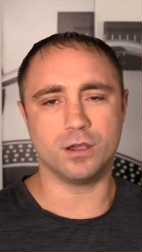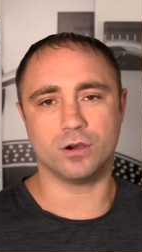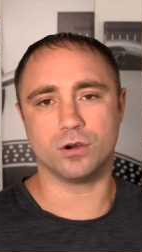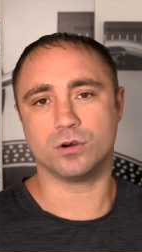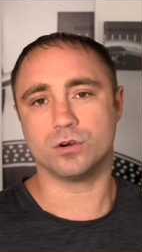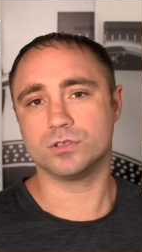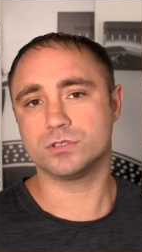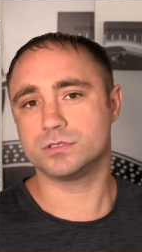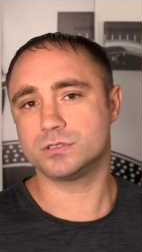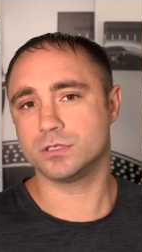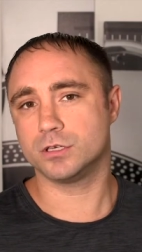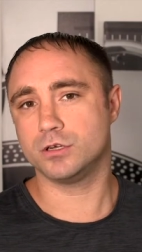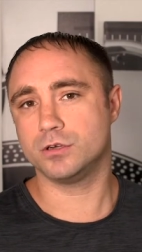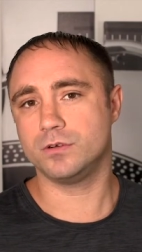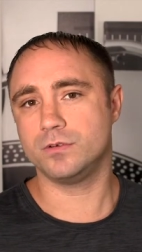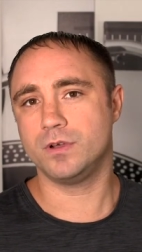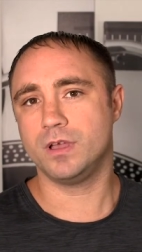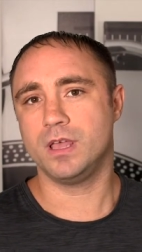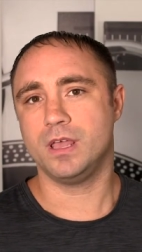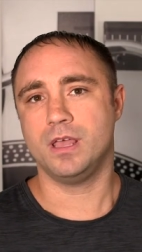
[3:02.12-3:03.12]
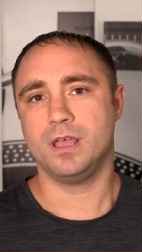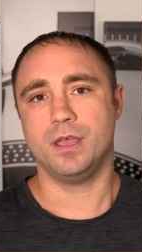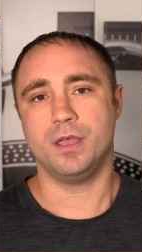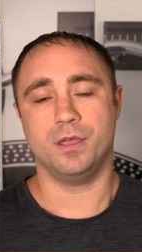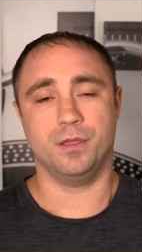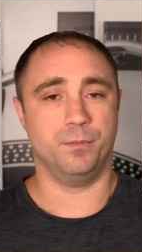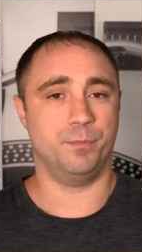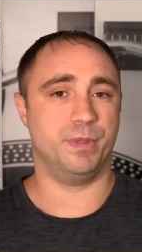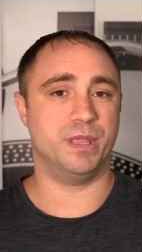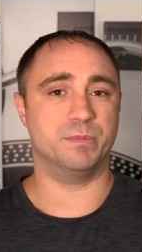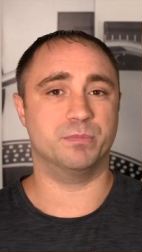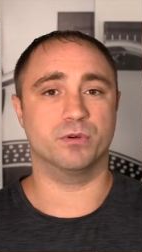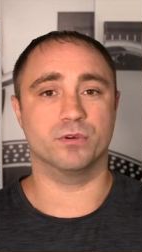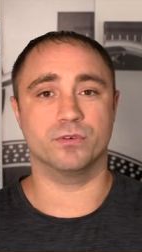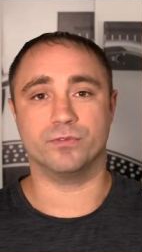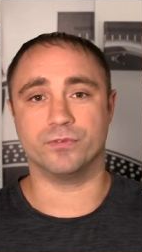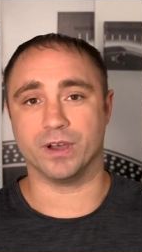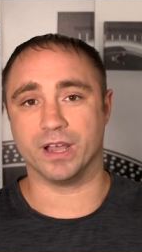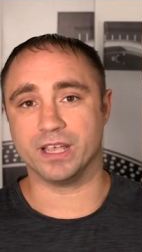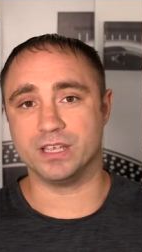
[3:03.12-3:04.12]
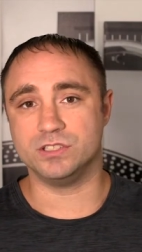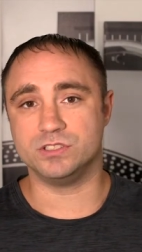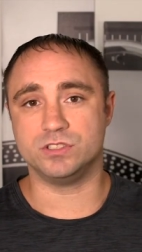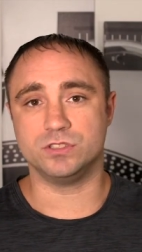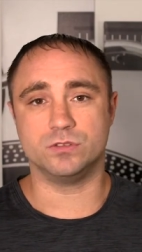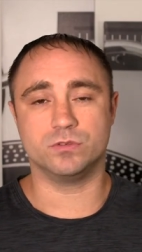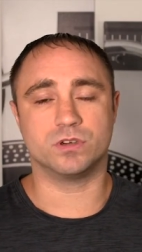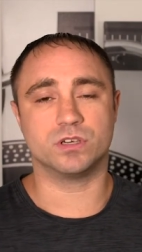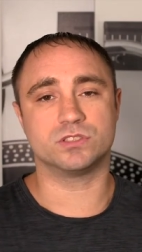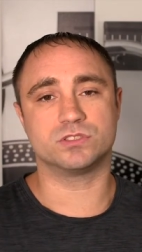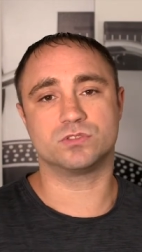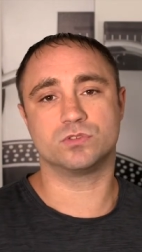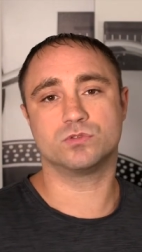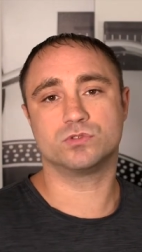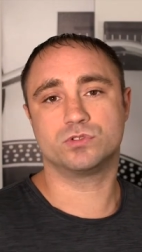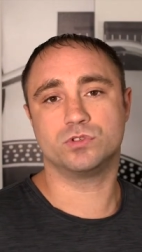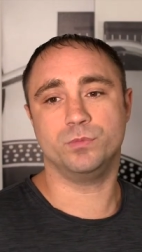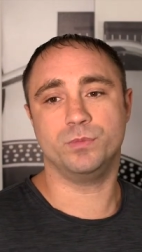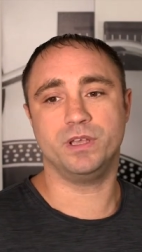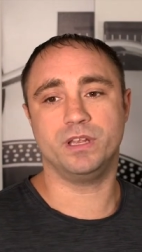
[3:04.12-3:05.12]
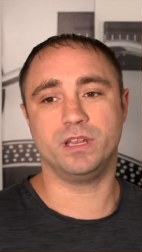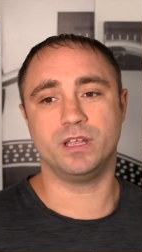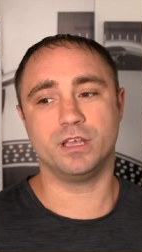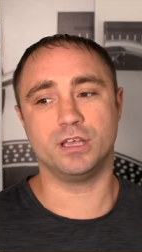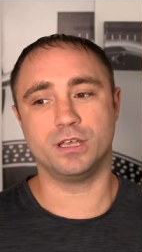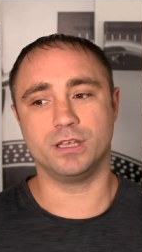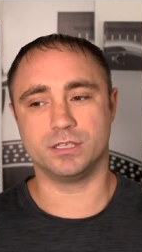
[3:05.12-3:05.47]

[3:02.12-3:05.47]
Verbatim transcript: Also, people find you on social media.